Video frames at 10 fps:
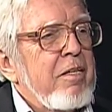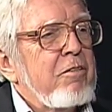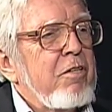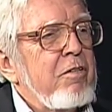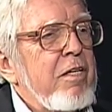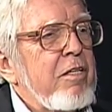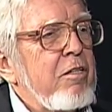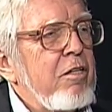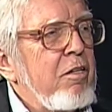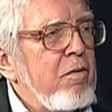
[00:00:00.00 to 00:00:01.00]
so that
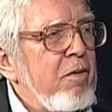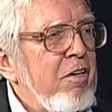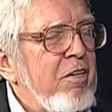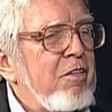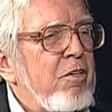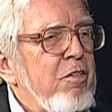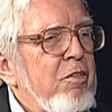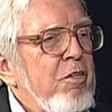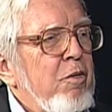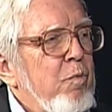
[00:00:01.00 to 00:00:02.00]
no
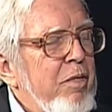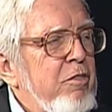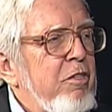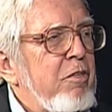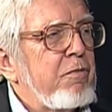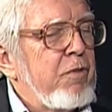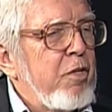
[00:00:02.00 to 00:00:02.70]
longer was there for